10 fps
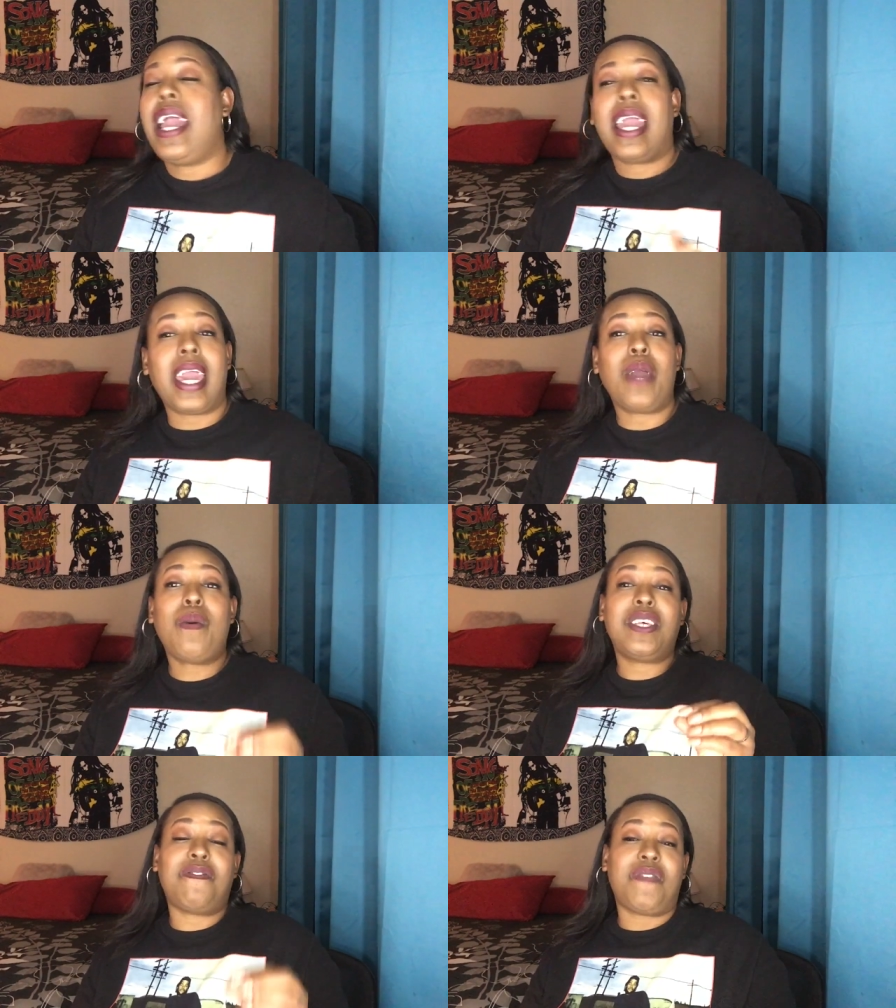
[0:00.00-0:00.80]
He
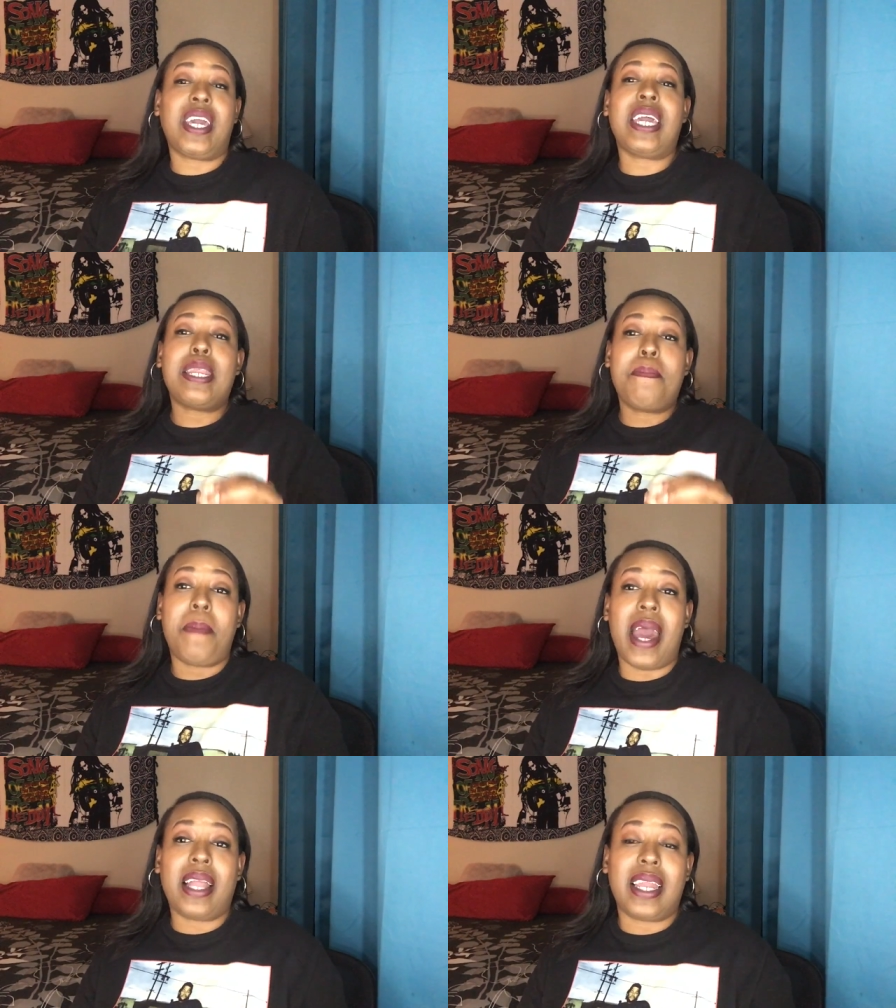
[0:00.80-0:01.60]
was feeding
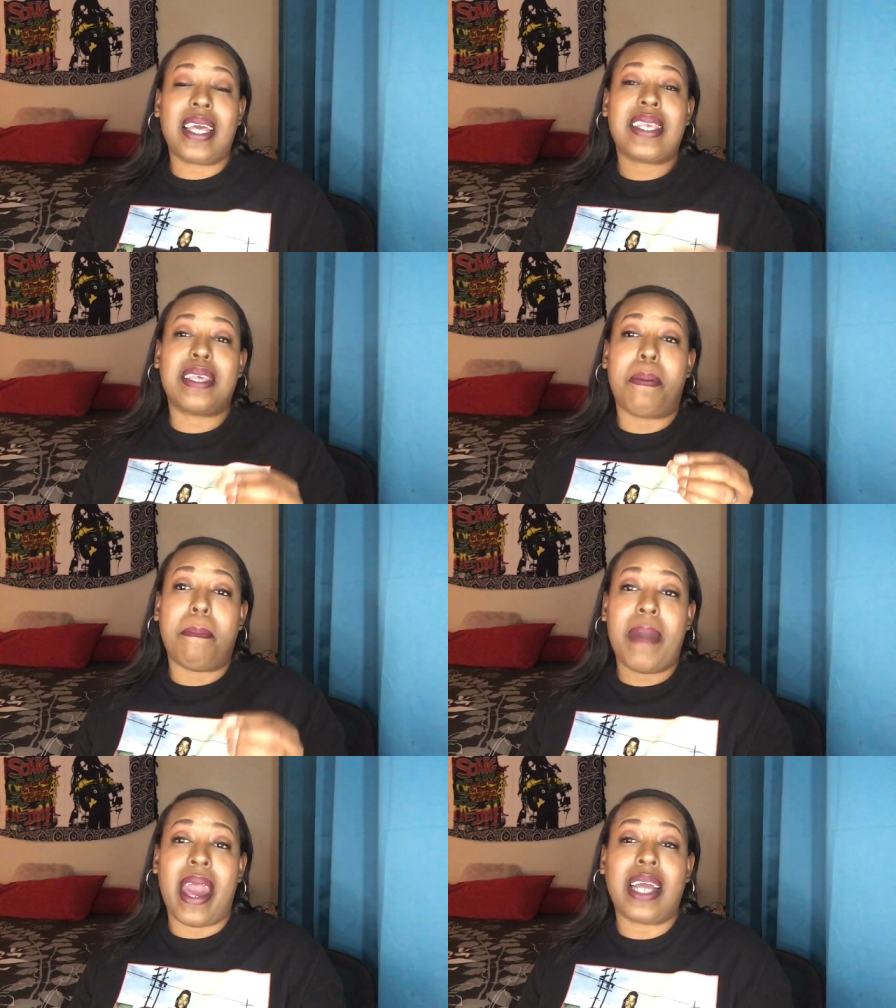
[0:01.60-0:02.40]
Melody some
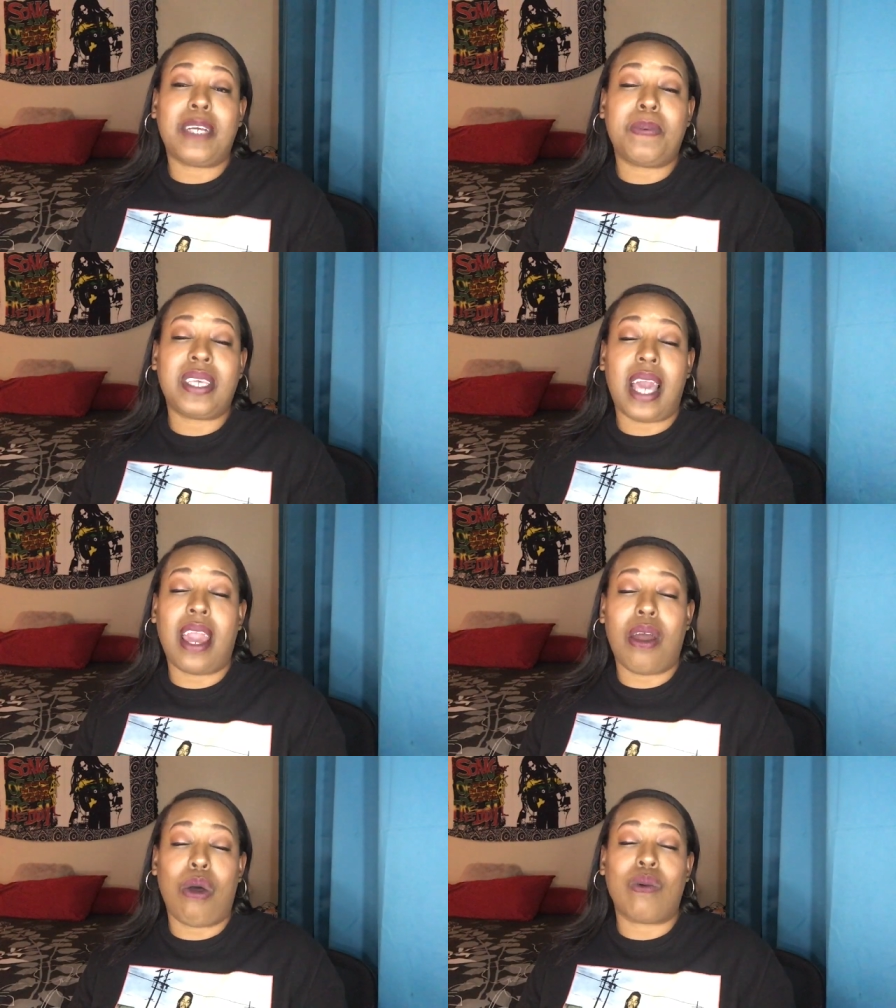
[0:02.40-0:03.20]
mashed
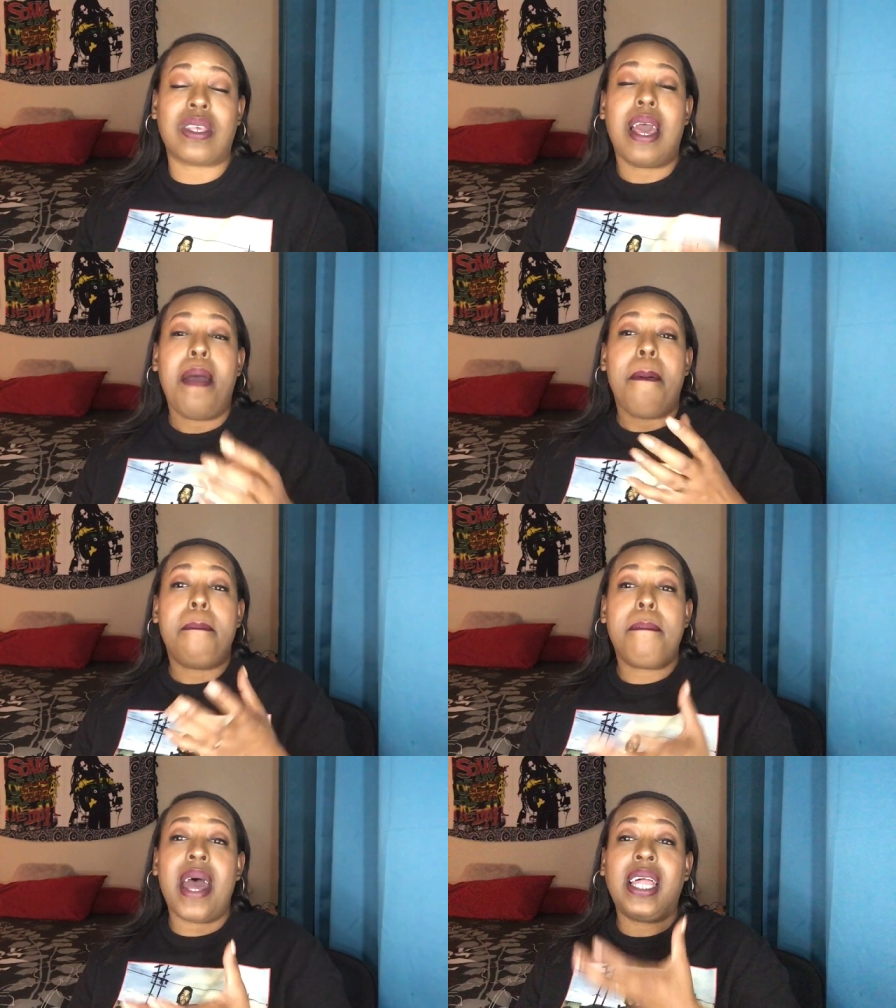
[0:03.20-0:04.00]
potatoes.
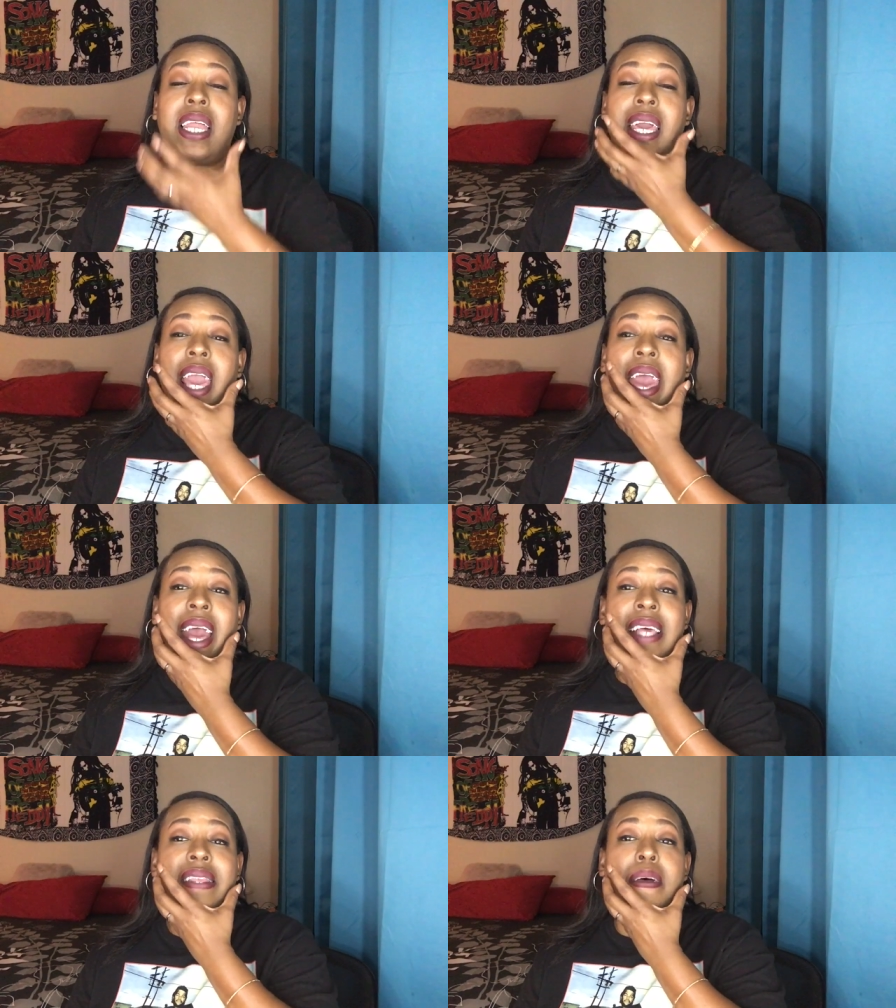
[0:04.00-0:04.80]
Melody
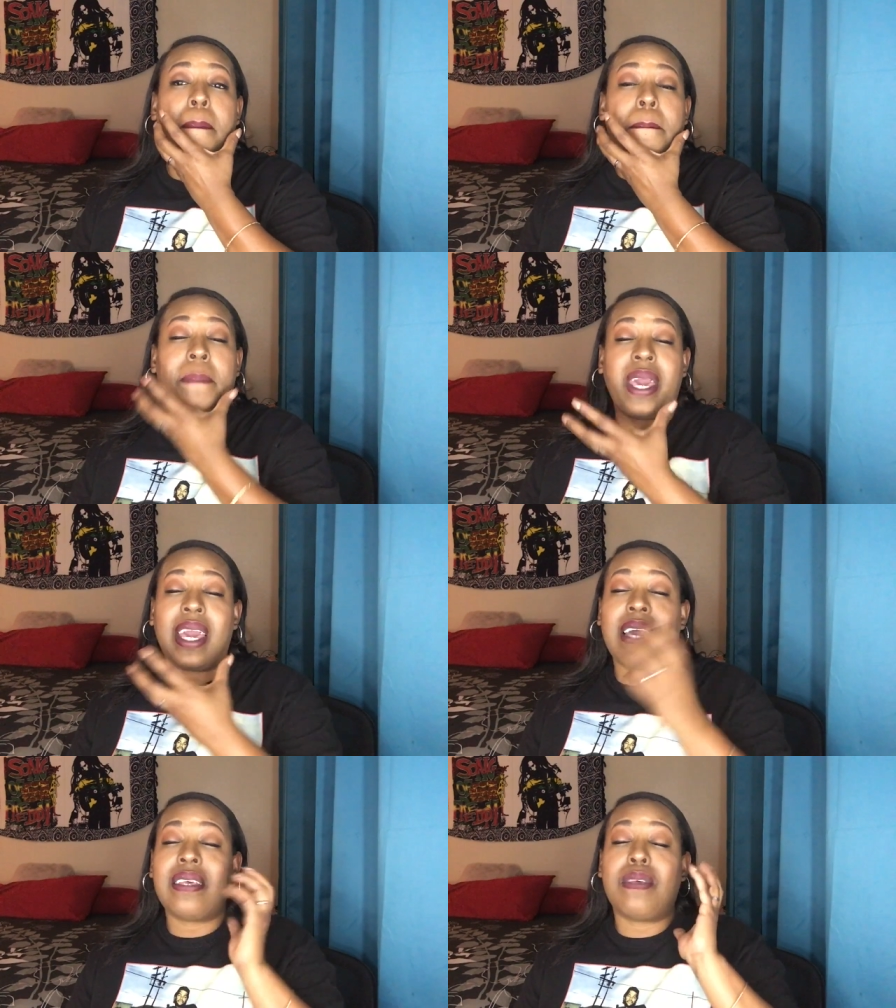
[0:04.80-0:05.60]
has the
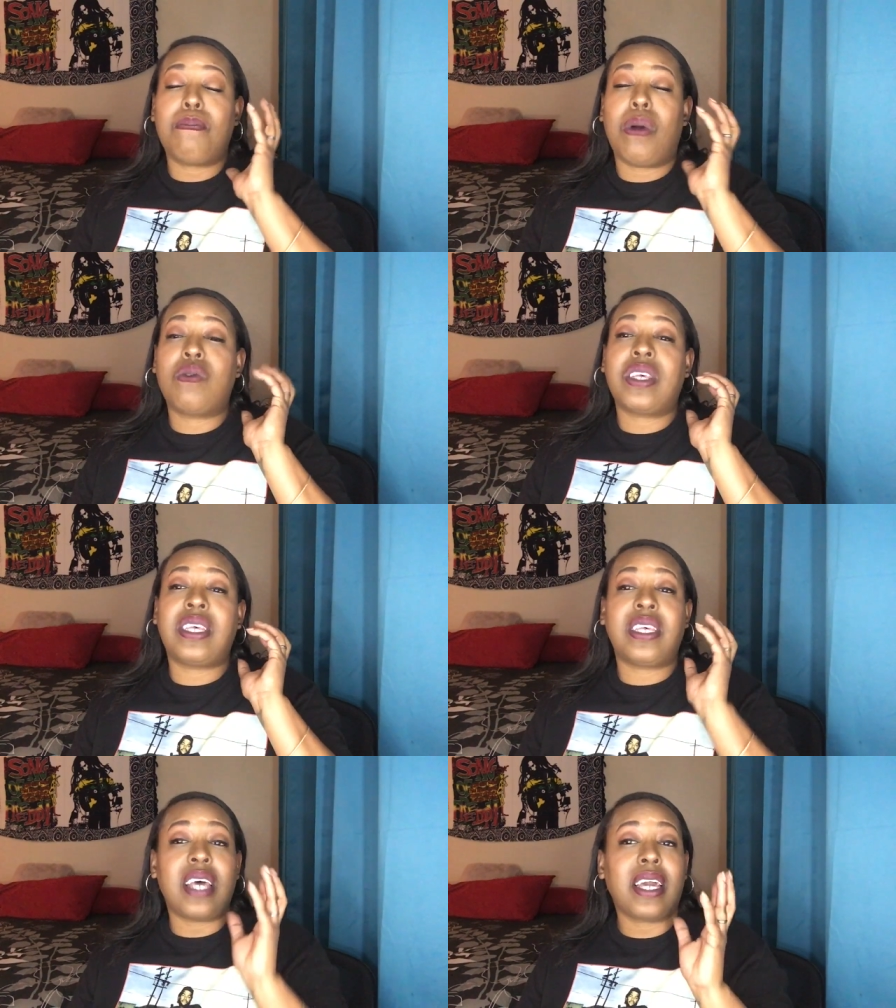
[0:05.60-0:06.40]
biggest,
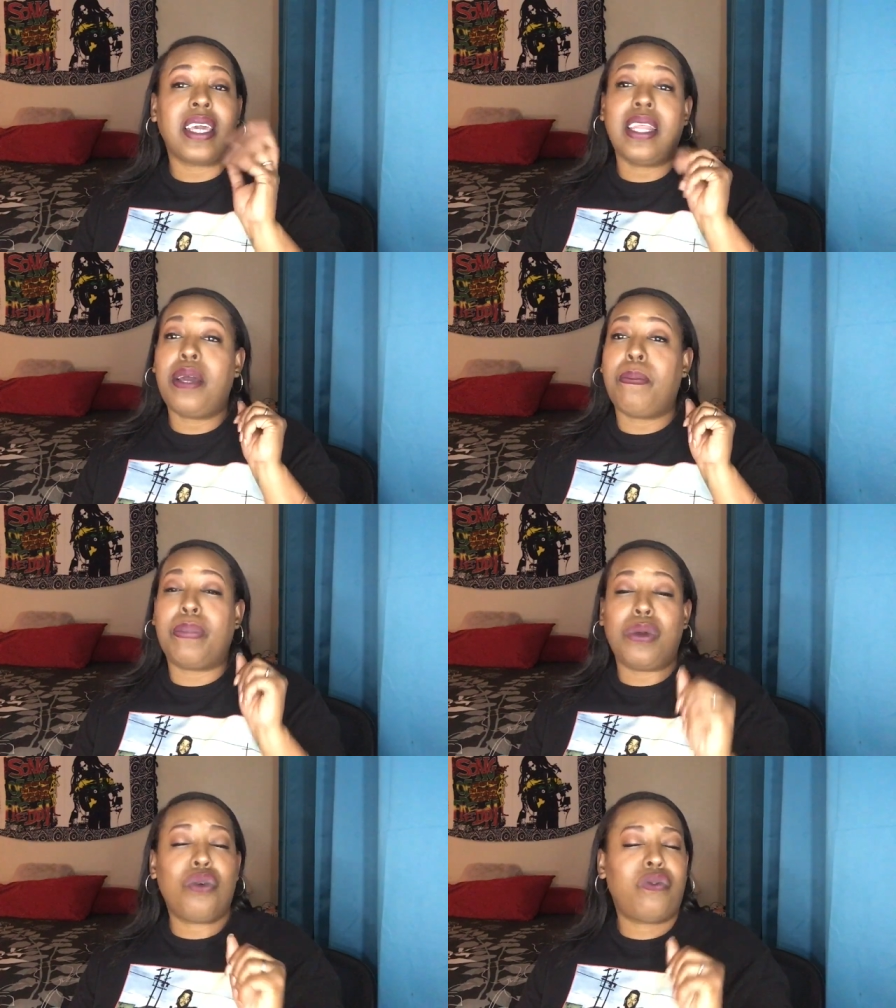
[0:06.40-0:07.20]
most succulent,
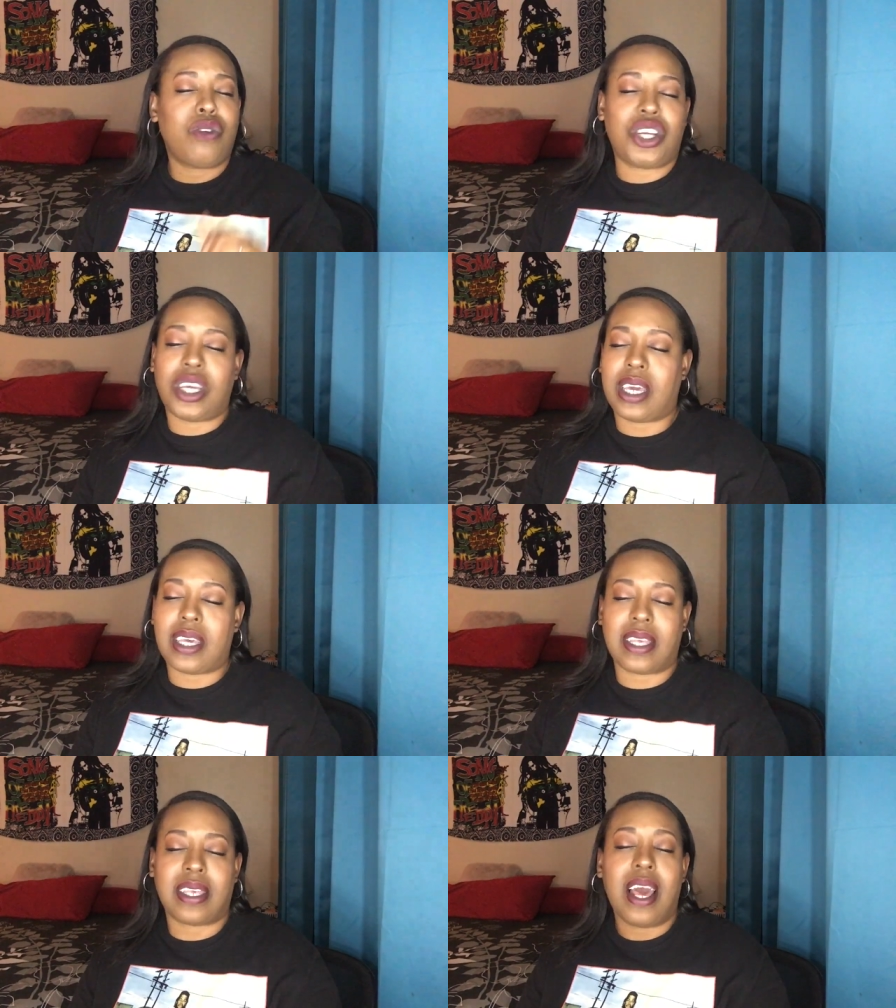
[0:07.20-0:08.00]
beautiful
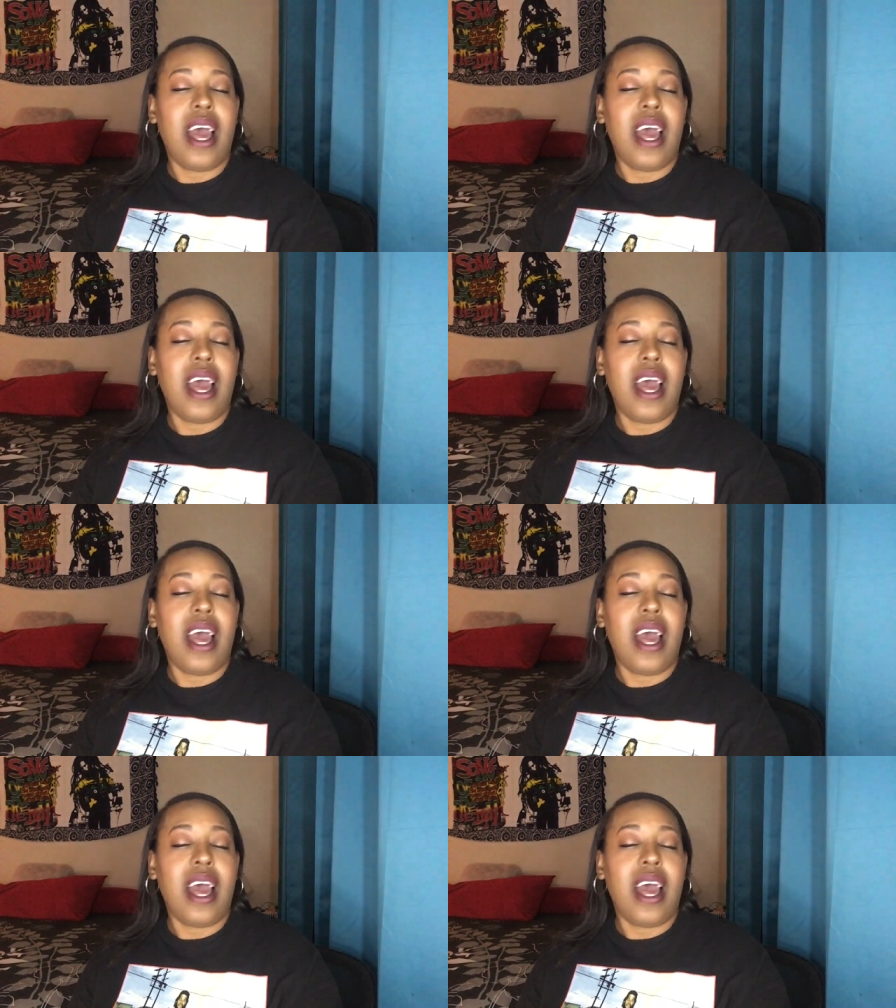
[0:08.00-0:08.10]
cheeks.